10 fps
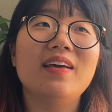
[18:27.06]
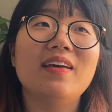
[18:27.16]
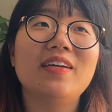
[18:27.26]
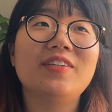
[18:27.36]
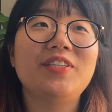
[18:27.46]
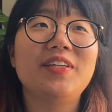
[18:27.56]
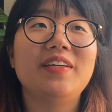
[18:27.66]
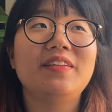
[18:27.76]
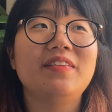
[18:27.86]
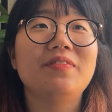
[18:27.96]

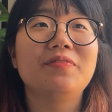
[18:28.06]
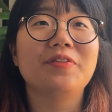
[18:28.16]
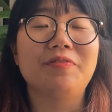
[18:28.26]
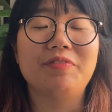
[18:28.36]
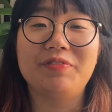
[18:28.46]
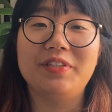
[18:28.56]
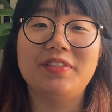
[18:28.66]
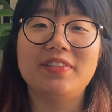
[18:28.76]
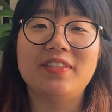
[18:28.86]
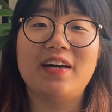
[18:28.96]
actually one of the
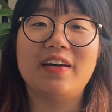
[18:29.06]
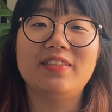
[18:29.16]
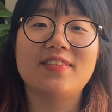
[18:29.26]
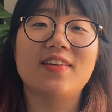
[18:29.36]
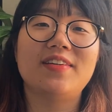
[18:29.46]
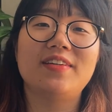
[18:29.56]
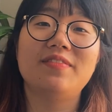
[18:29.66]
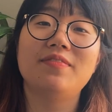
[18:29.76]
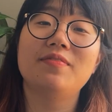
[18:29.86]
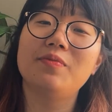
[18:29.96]
reasons that I started
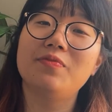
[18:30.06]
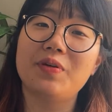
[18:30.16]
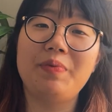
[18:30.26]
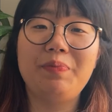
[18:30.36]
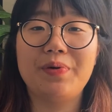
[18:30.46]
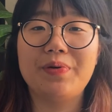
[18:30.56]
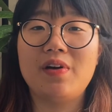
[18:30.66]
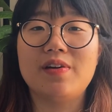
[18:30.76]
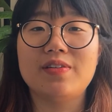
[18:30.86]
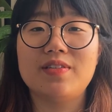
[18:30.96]
filming
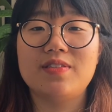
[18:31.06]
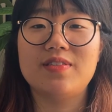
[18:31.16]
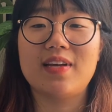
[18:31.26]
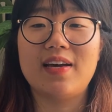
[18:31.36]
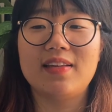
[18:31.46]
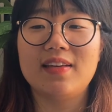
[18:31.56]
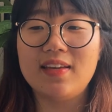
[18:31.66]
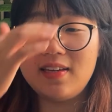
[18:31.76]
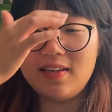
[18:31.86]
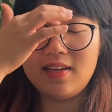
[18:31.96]
podcasts is that
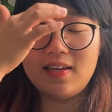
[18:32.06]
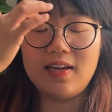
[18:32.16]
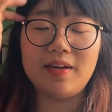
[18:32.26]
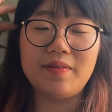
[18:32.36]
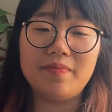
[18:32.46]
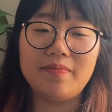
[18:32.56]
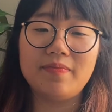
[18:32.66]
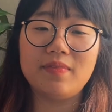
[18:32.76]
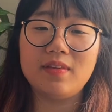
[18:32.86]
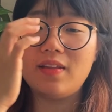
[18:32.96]

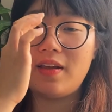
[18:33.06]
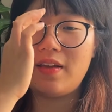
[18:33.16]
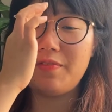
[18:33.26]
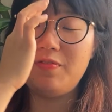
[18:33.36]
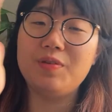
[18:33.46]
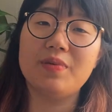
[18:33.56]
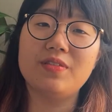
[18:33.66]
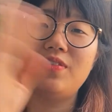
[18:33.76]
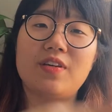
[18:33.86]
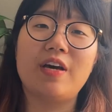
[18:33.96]
like a few
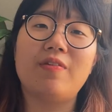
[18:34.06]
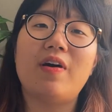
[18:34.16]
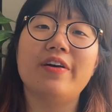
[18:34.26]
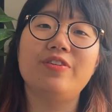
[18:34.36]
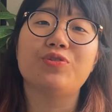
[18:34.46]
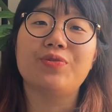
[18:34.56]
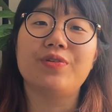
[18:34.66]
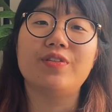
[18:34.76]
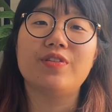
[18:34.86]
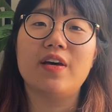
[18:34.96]
months ago I
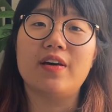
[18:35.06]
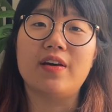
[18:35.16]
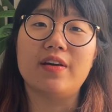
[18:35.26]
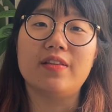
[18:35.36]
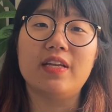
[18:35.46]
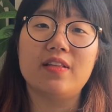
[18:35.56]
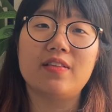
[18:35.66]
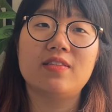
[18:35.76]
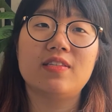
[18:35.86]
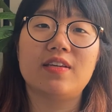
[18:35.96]
joined a
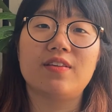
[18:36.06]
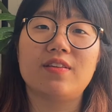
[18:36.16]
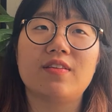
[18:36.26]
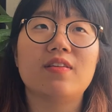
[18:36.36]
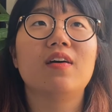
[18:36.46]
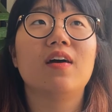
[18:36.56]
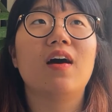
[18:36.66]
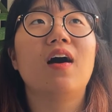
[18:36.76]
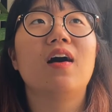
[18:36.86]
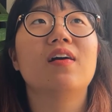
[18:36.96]
knitting
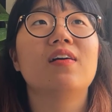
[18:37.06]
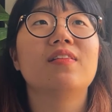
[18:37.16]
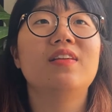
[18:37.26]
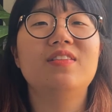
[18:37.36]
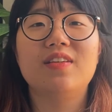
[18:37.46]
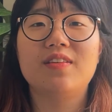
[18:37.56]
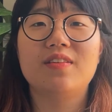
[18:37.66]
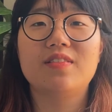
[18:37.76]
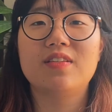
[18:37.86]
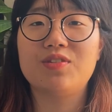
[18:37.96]

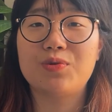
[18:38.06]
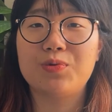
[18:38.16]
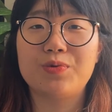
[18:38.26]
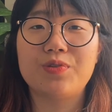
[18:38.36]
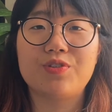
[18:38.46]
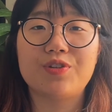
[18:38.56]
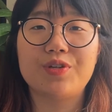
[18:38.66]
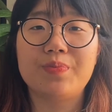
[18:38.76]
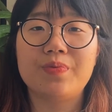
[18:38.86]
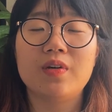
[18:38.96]
Discord group